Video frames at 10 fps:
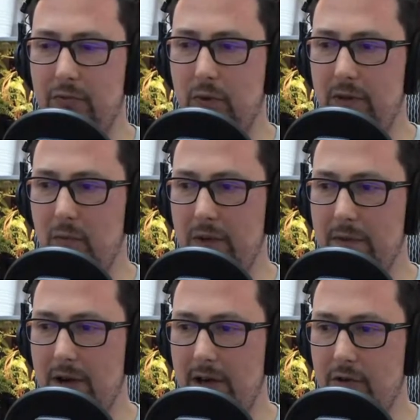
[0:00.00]
with
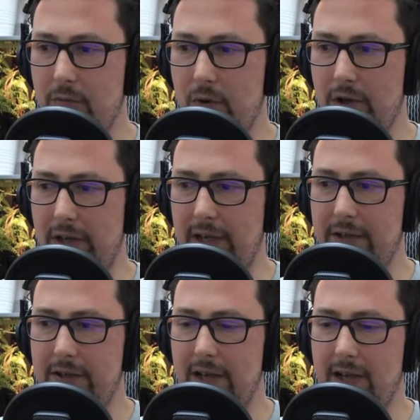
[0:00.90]
my
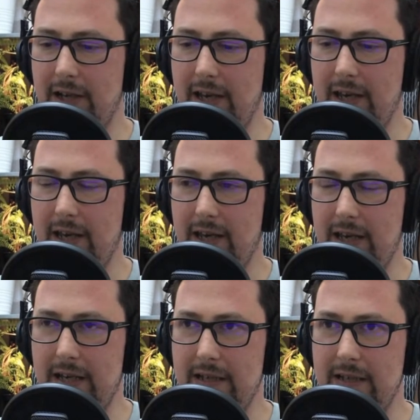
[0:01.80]
hydroponics,
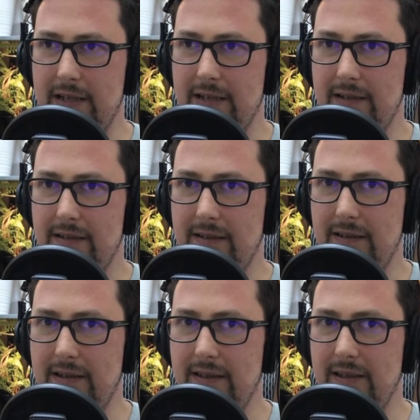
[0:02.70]
yes,
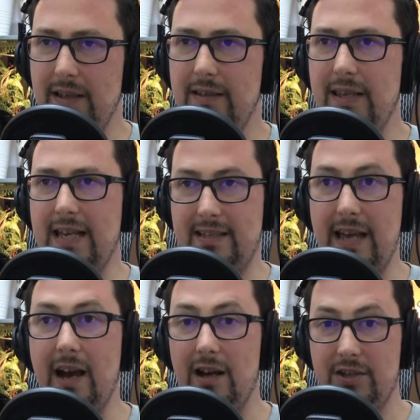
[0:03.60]

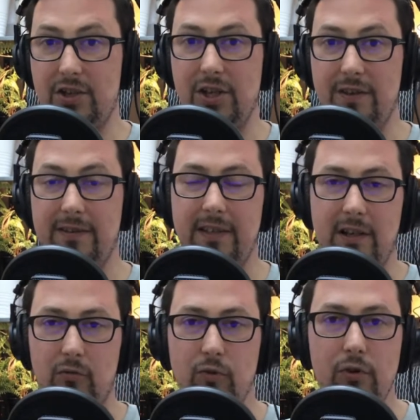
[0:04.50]
there are certain things
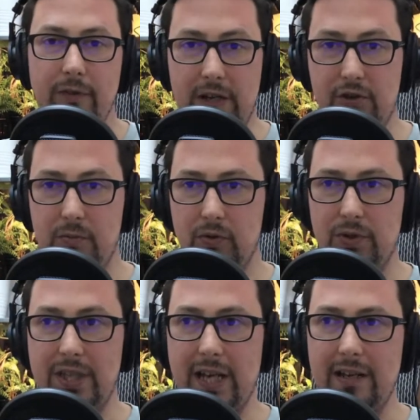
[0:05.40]
like root
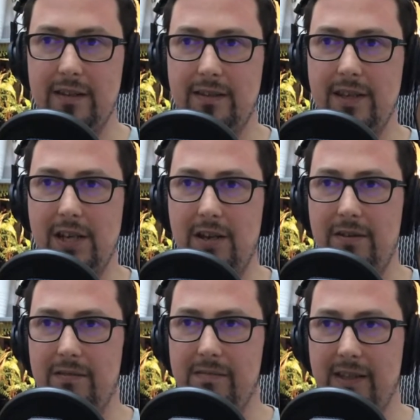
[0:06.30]
vegetables that,
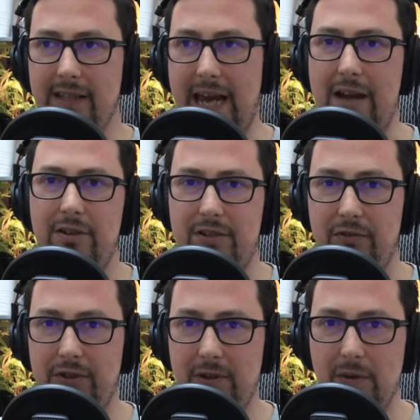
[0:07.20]
carrots, for
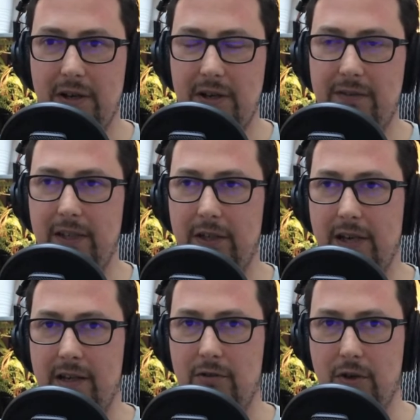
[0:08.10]
example. I don't think you
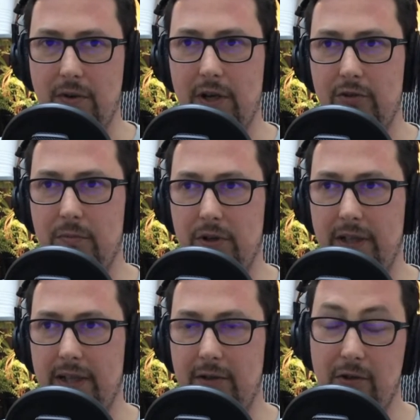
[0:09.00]
can grow
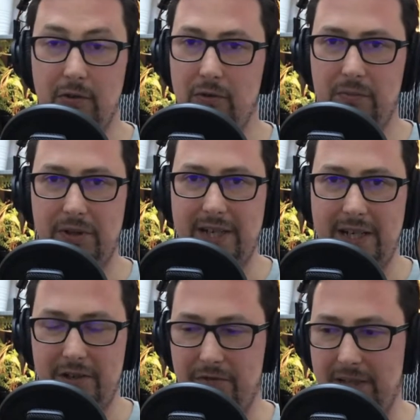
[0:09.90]
hydroponically, or
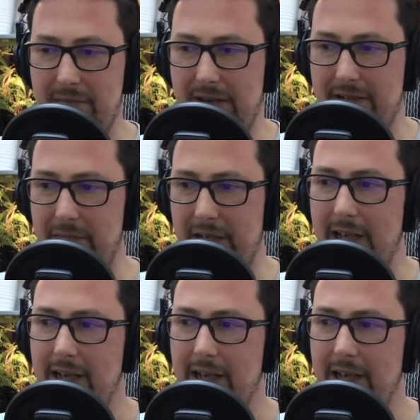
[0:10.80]
potatoes for that matter, but